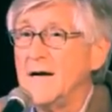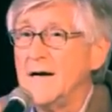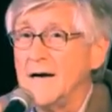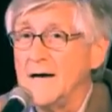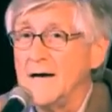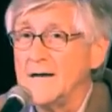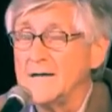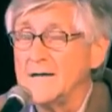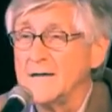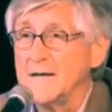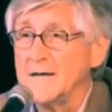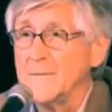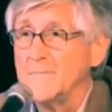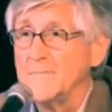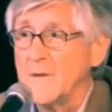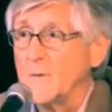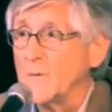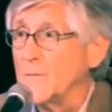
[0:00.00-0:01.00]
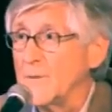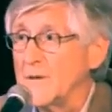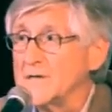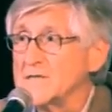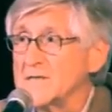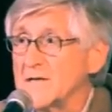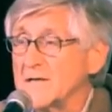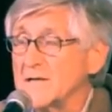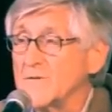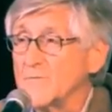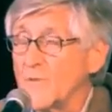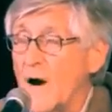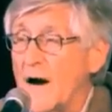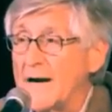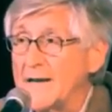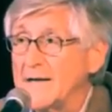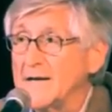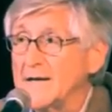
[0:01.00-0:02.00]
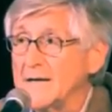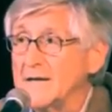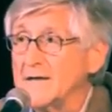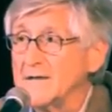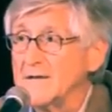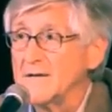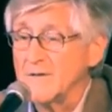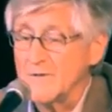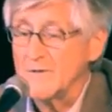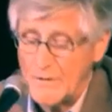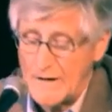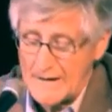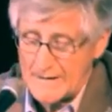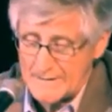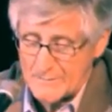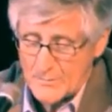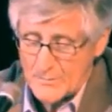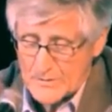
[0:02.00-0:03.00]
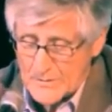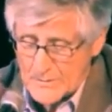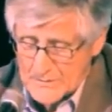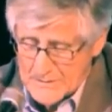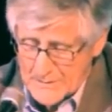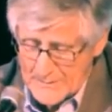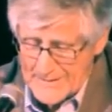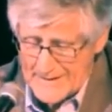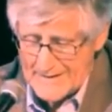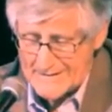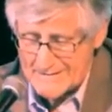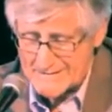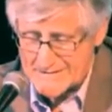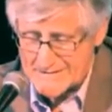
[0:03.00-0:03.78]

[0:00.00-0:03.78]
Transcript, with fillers: and uh, they were basically riding it into the ground. What the panel